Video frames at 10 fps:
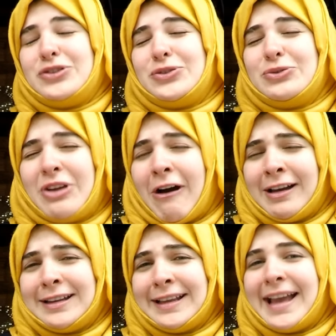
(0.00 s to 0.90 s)
do
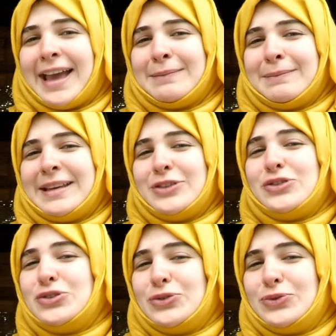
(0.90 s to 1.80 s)
not, and I mean
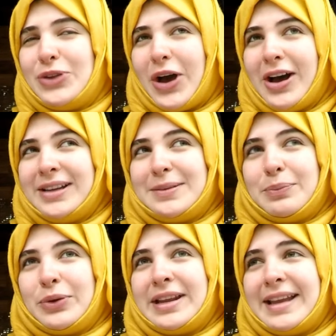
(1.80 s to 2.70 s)
do not,
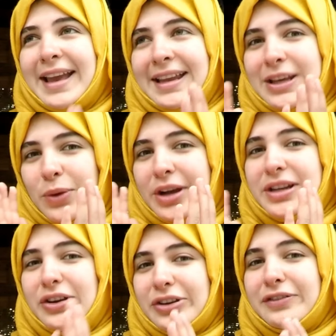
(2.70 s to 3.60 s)
put it anywhere
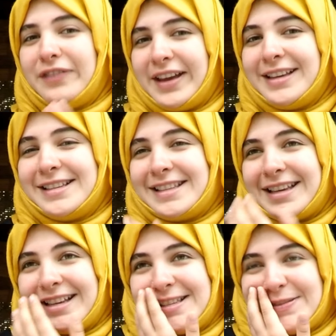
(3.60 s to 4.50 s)
near your face
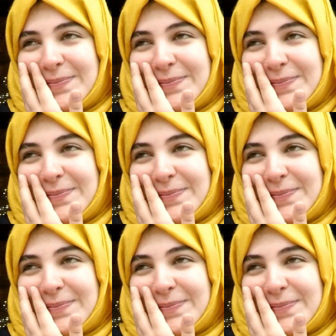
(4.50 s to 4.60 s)
because,